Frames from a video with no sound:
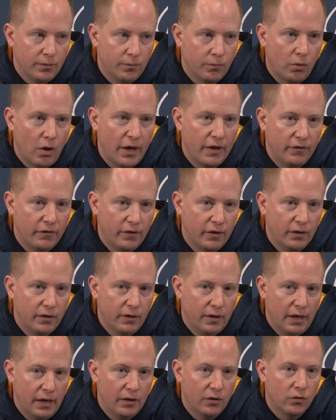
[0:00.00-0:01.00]
Bryson,
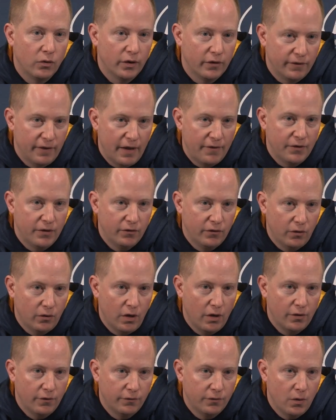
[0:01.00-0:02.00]
and Chris Evans are
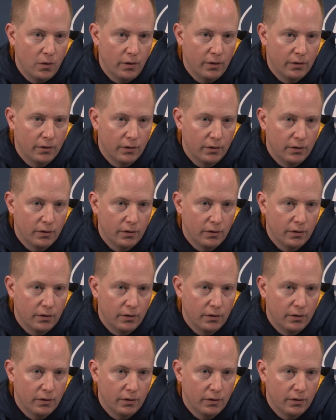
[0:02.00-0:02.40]
on the floor,